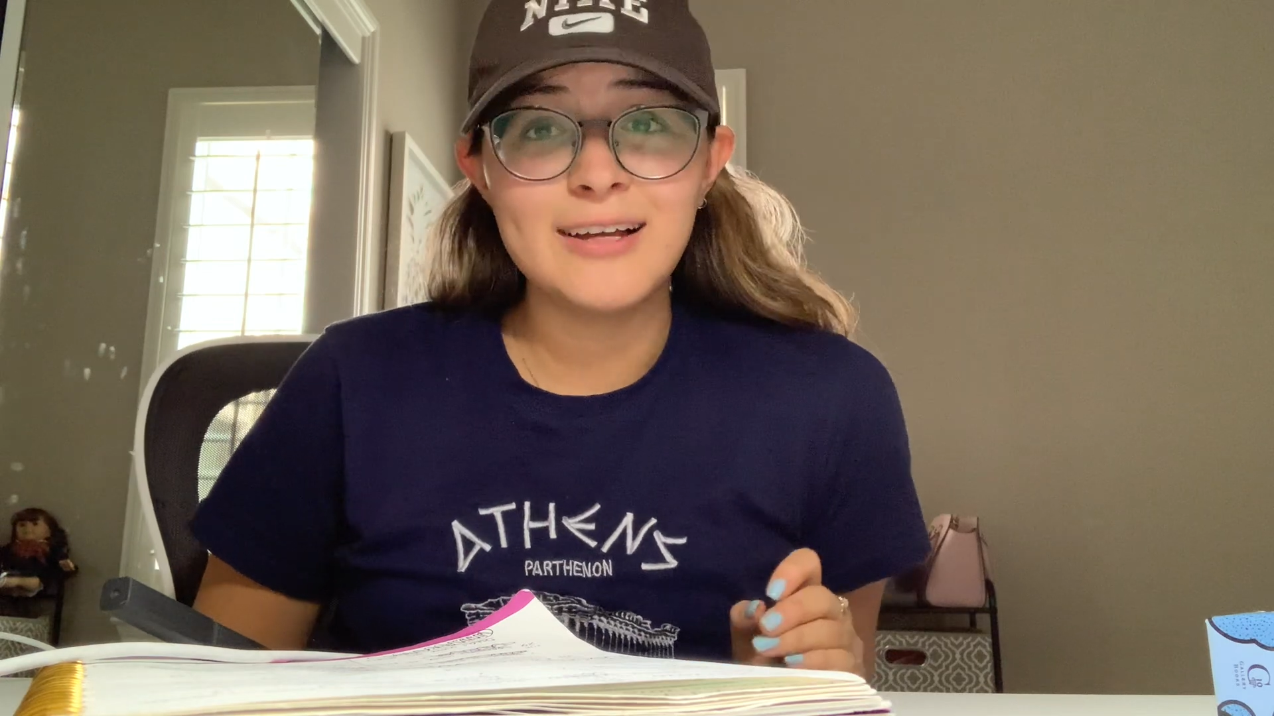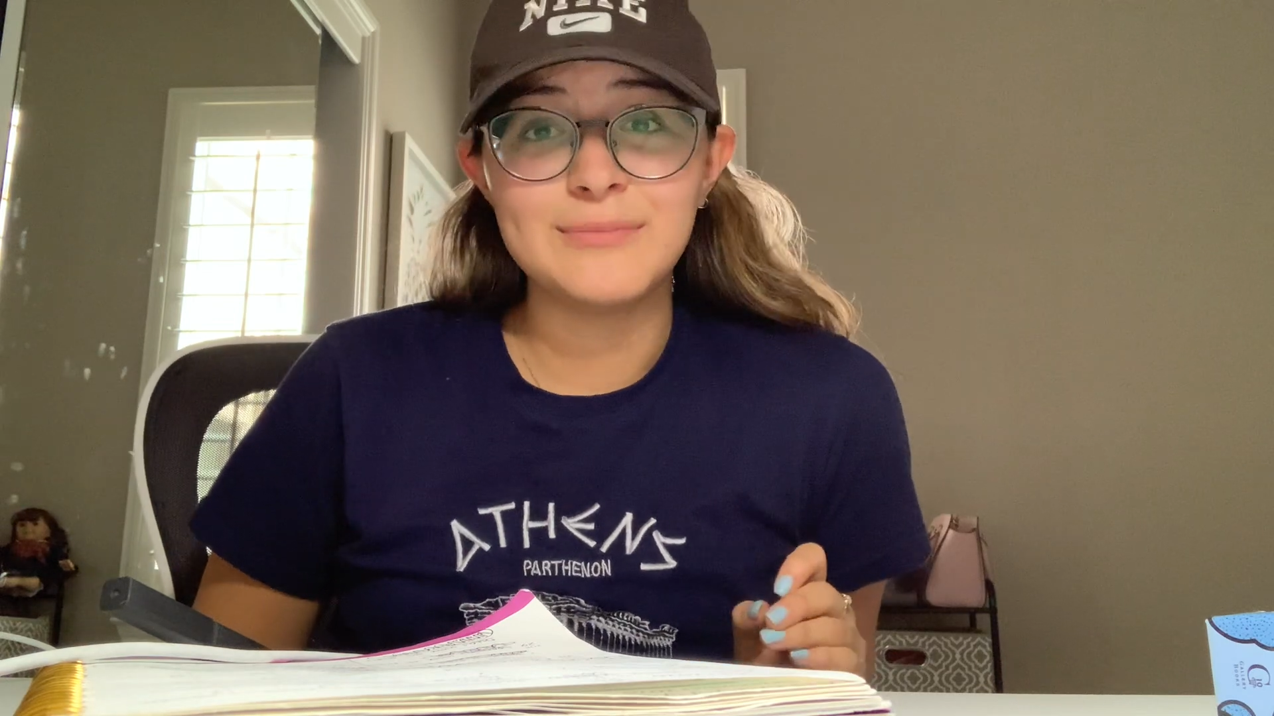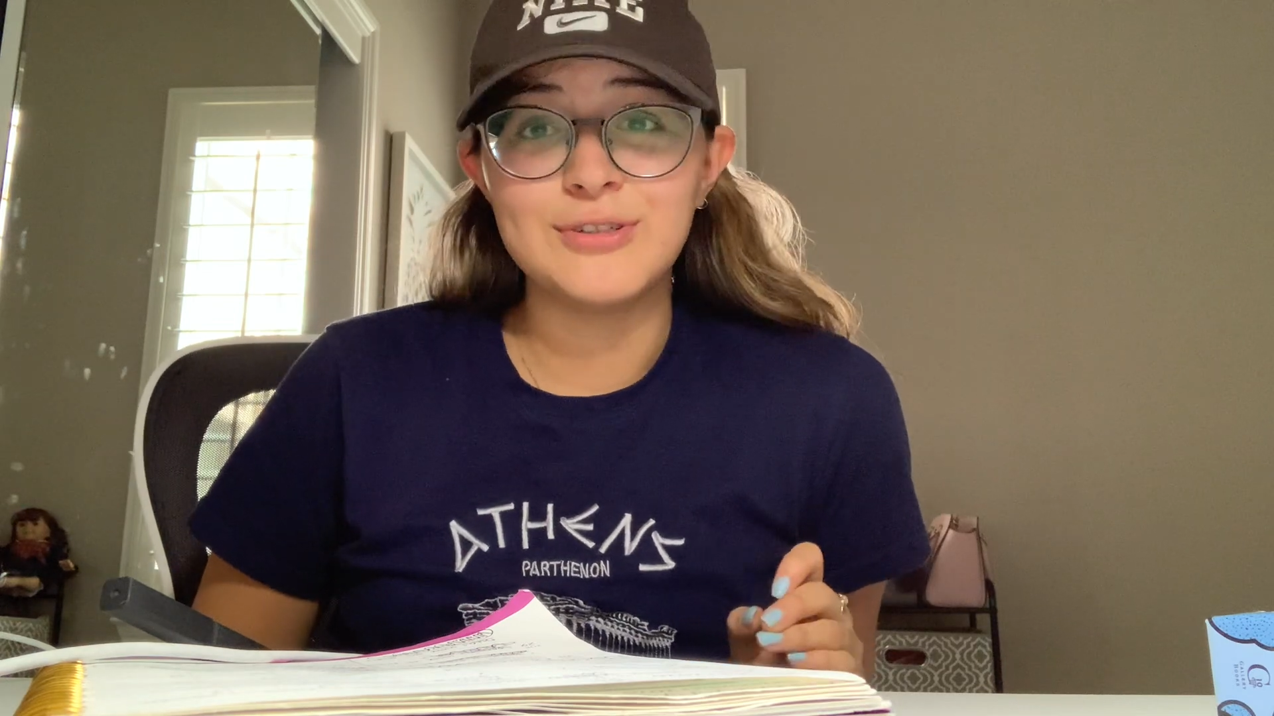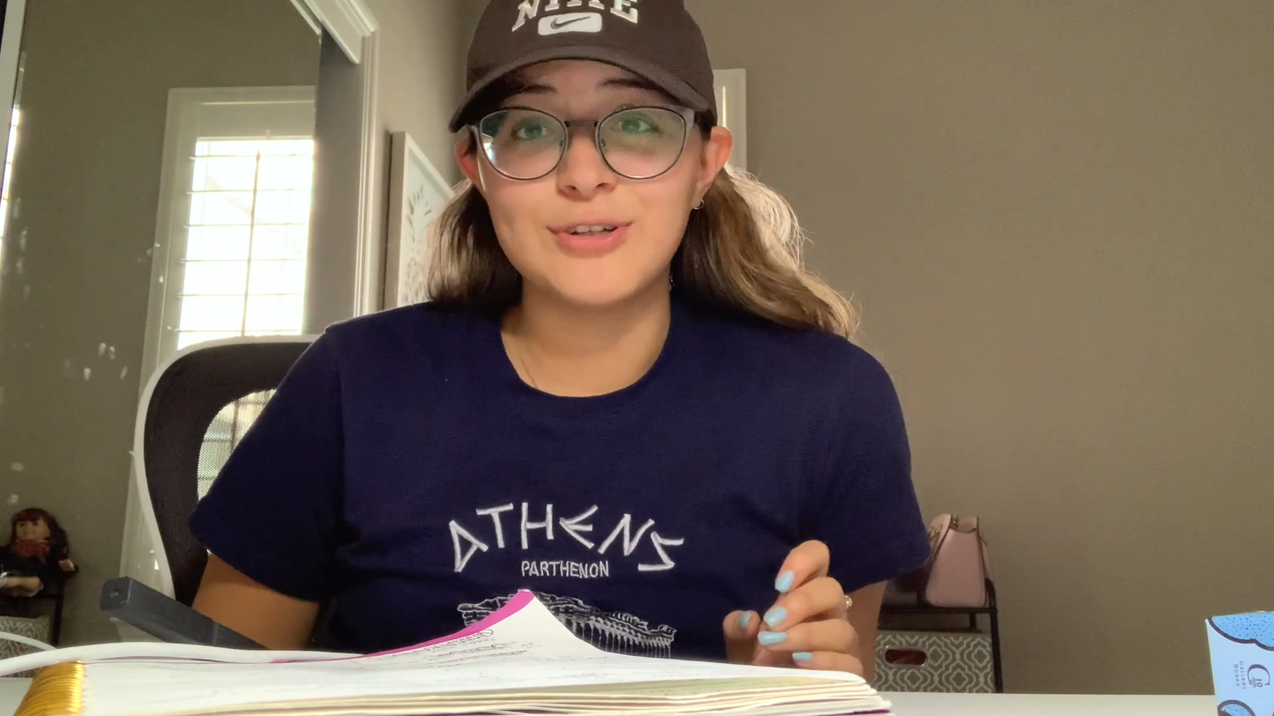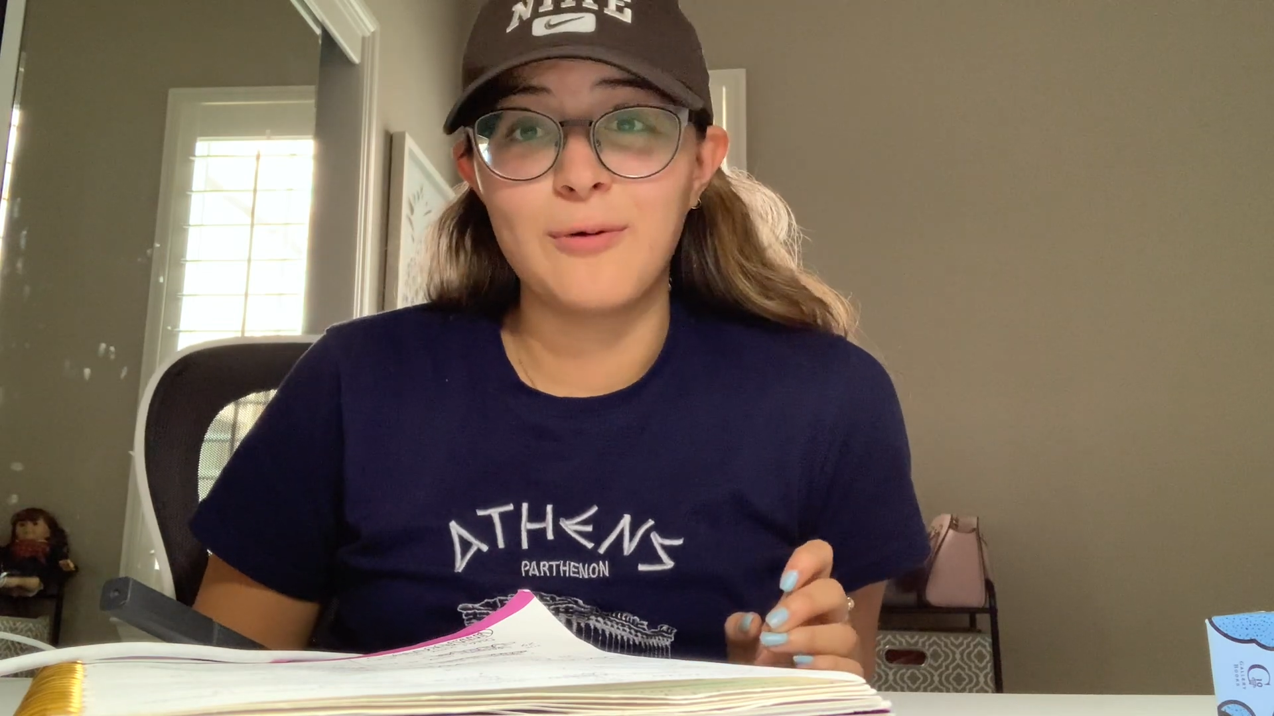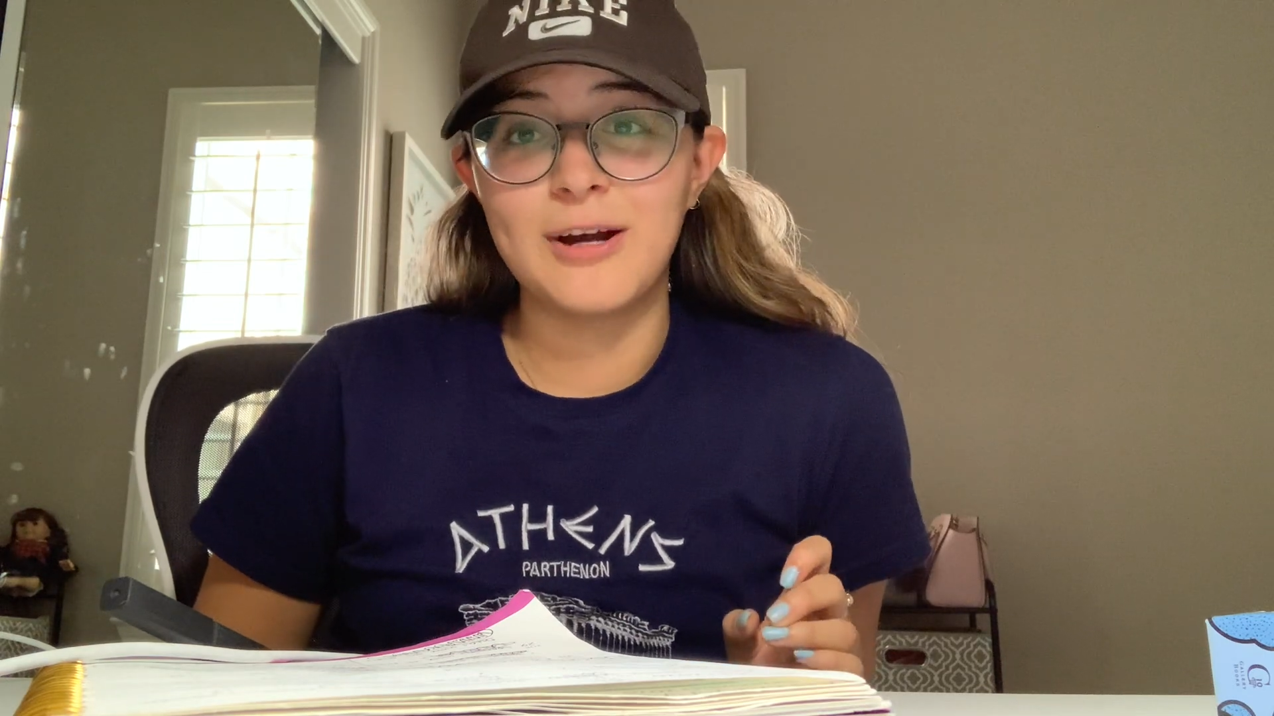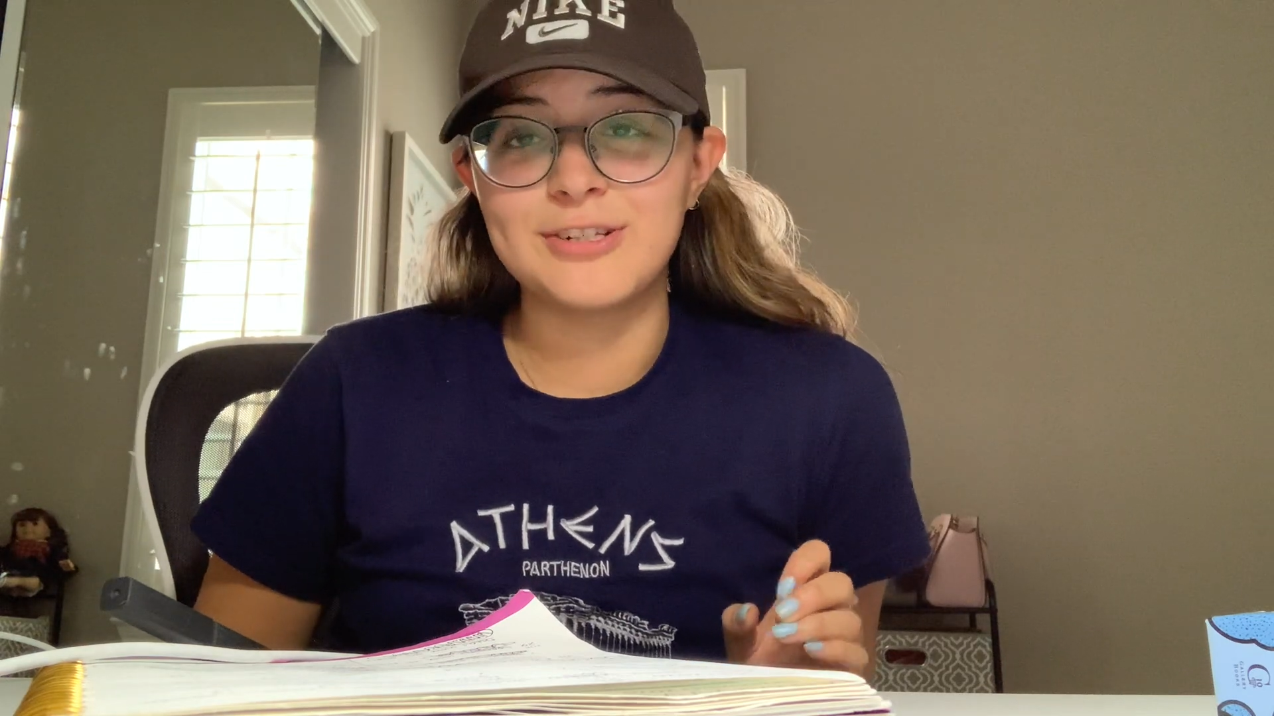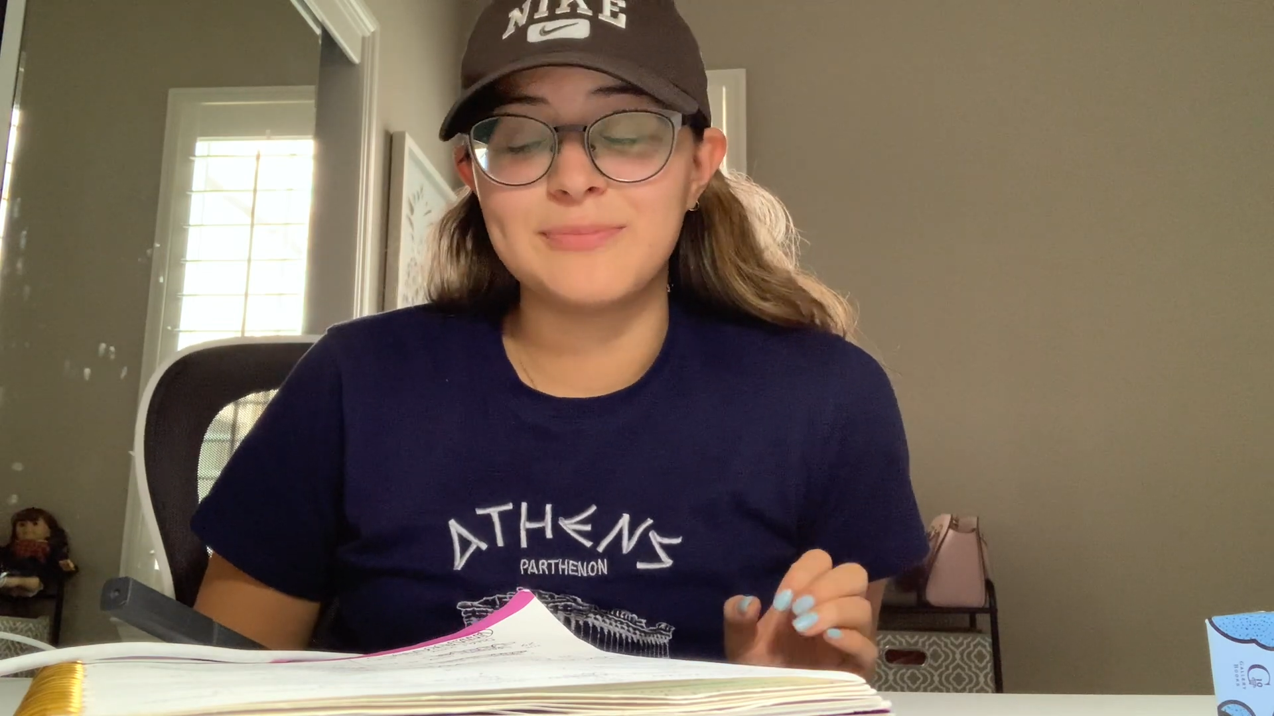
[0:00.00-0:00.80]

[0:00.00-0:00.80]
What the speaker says: you should go watch